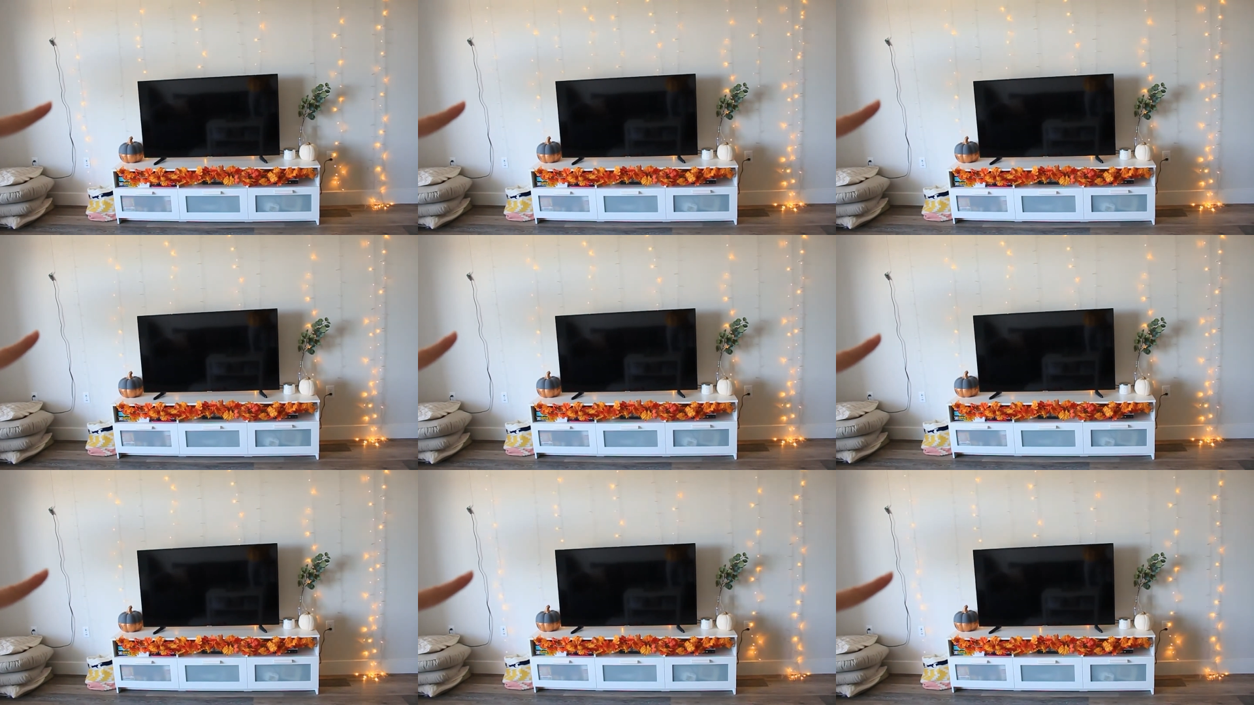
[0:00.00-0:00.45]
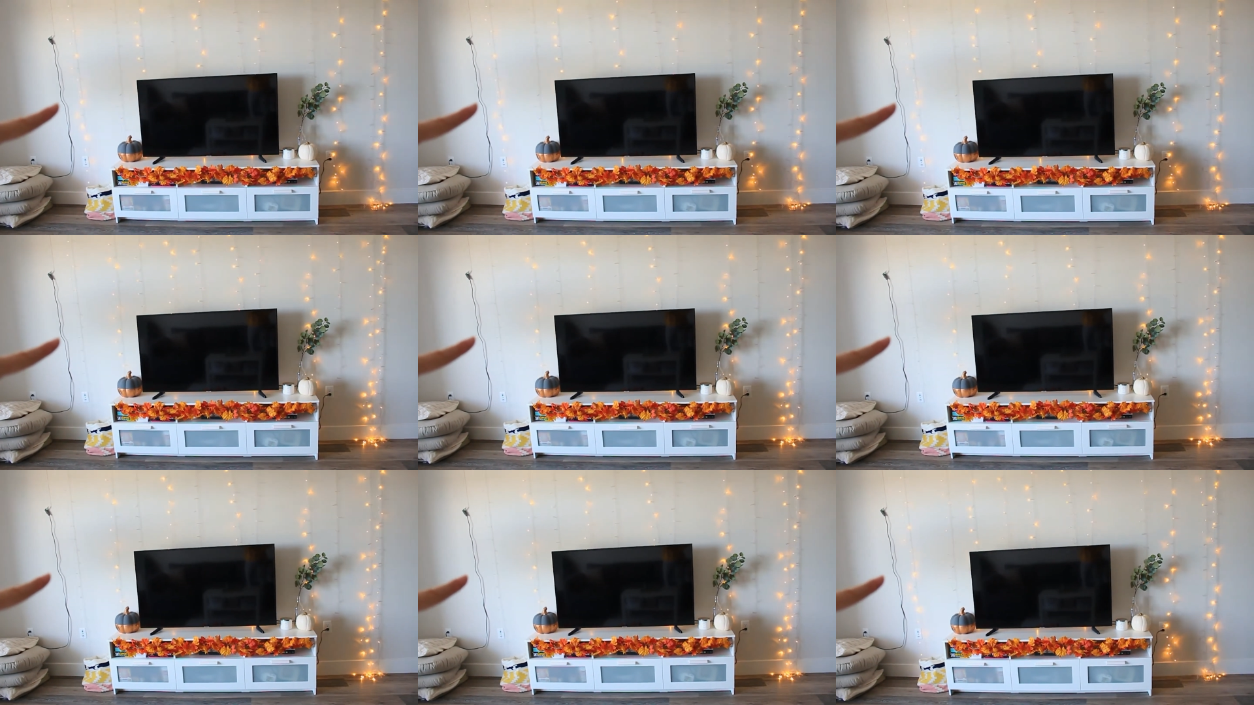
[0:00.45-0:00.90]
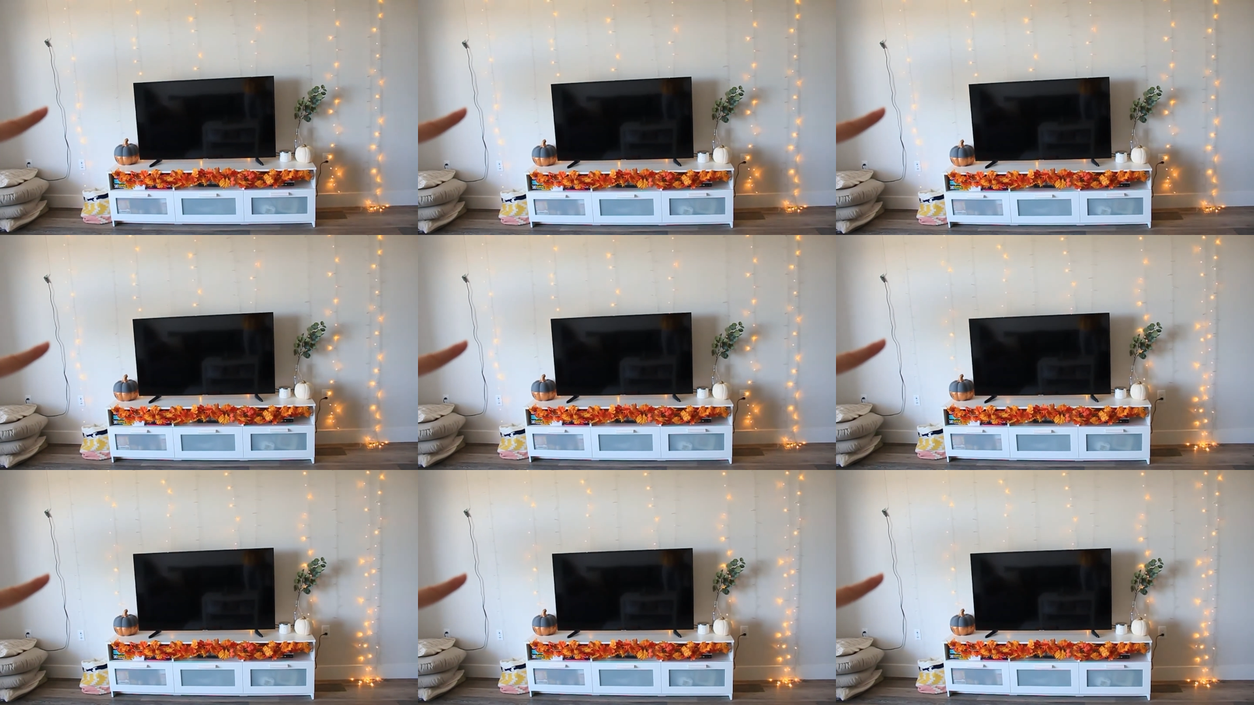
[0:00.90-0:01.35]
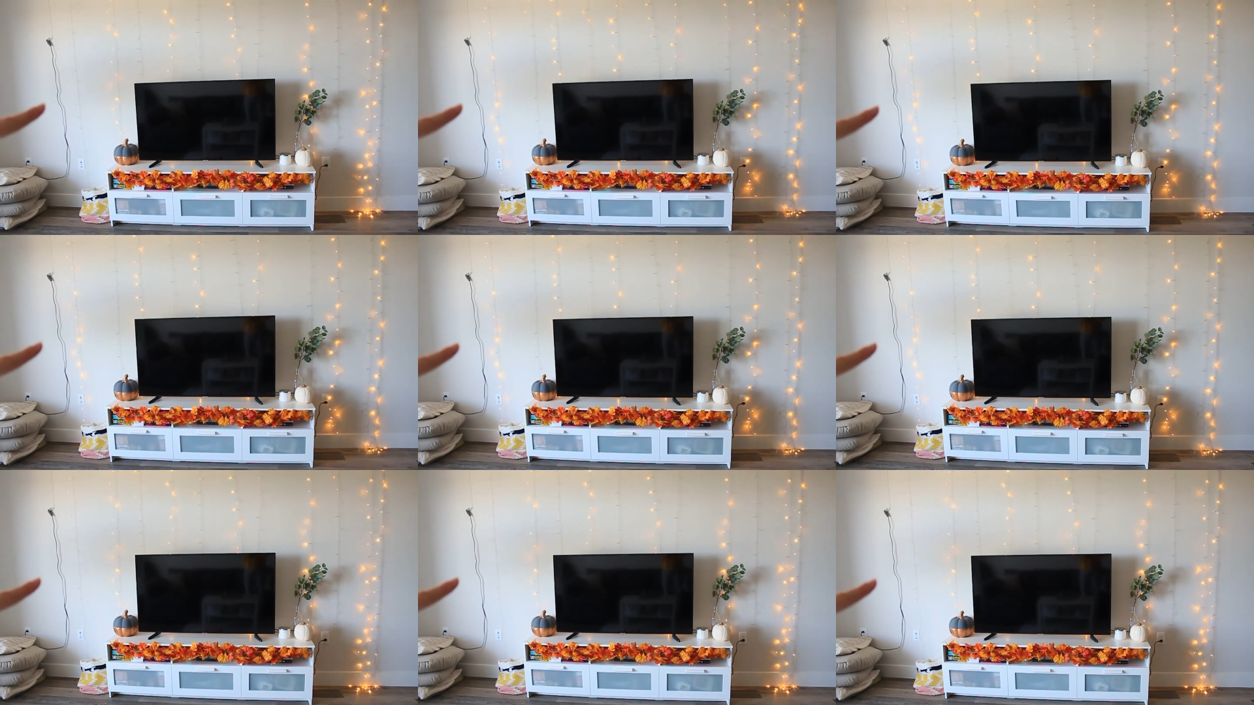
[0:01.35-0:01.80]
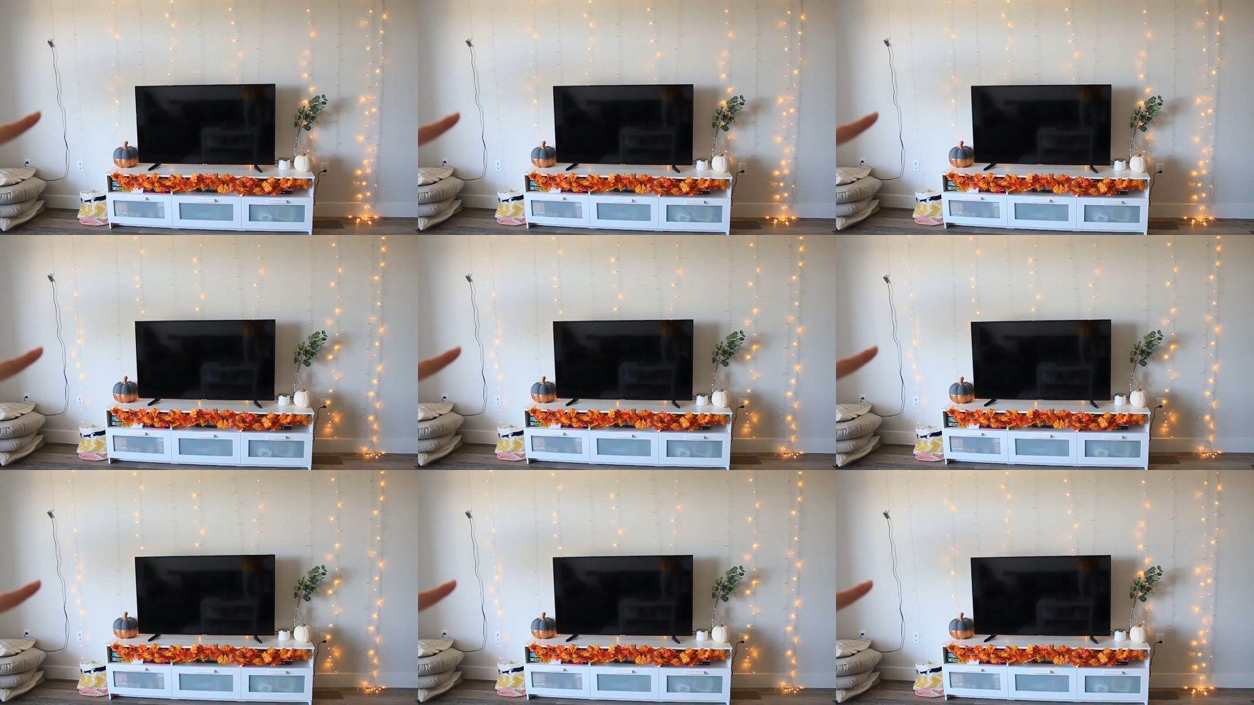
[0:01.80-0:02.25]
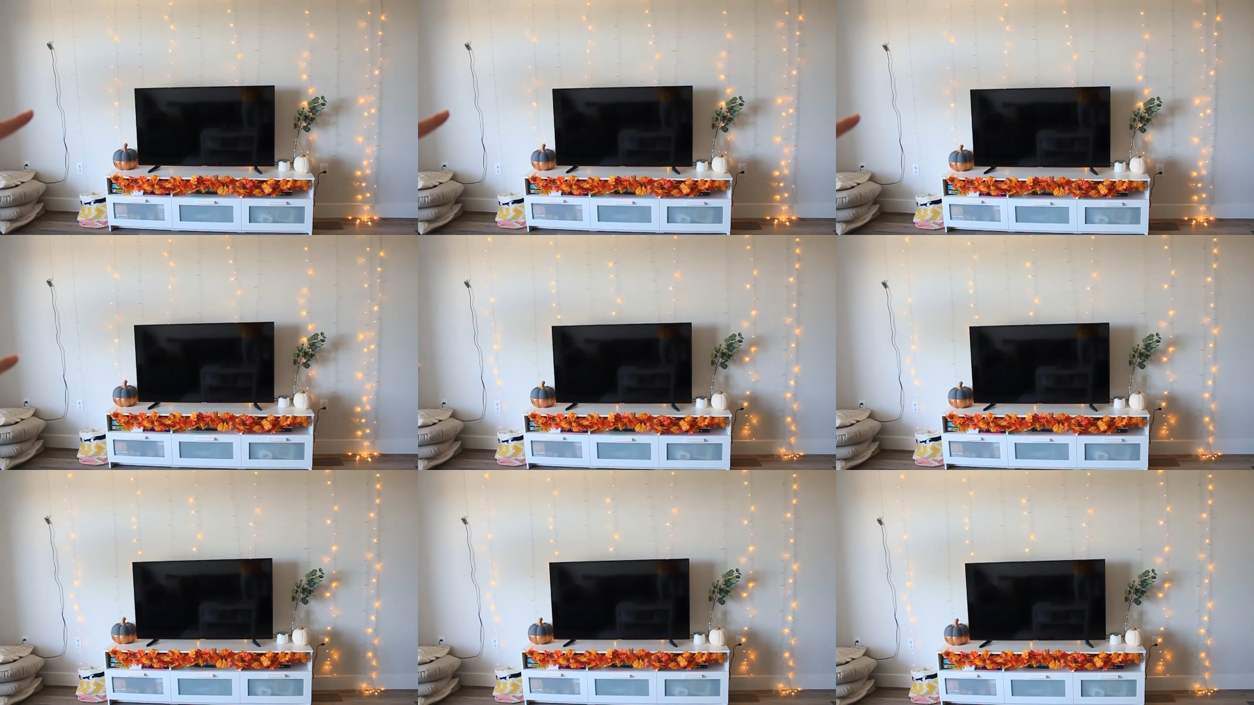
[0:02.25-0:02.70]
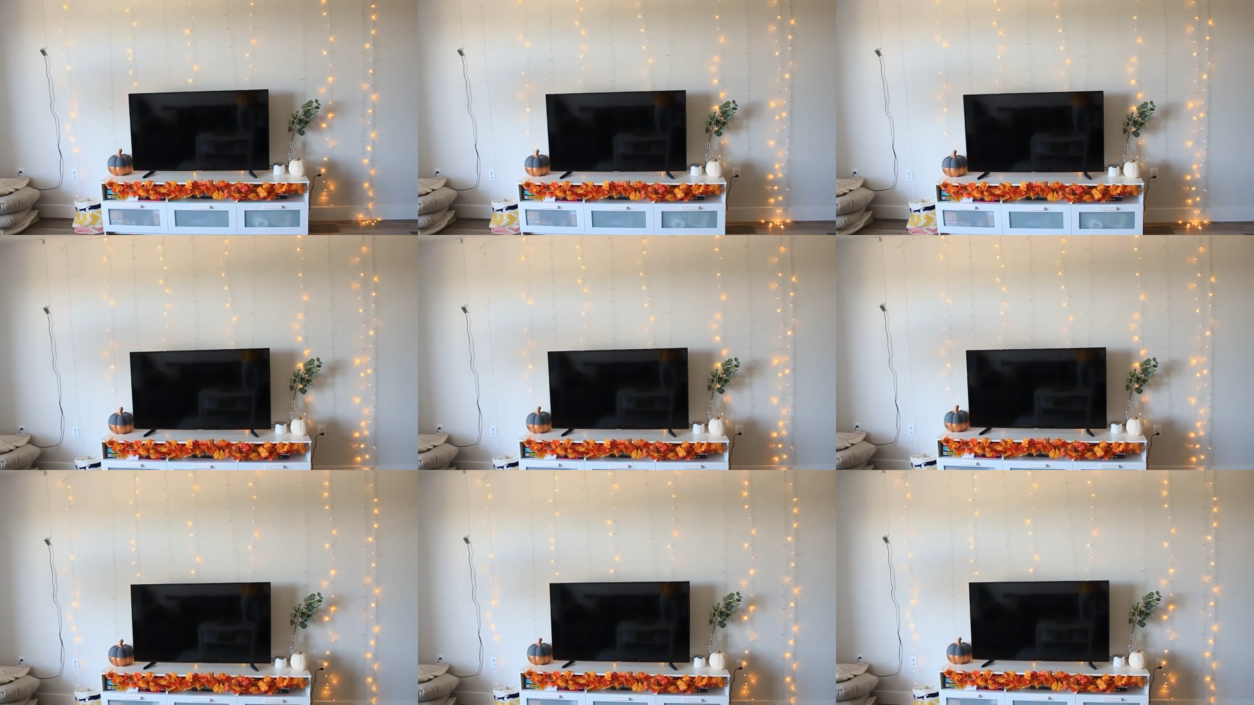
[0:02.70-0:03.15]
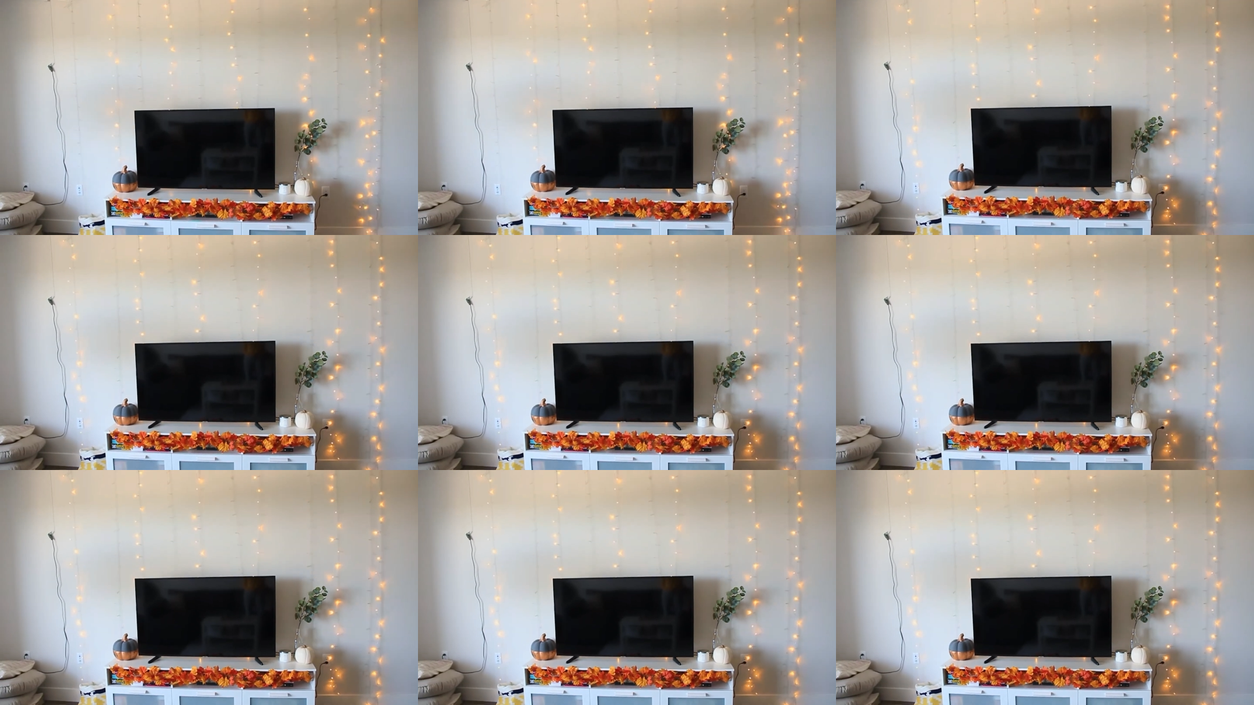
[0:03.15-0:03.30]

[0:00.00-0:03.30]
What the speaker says: No face is visible, so there are no lips to read.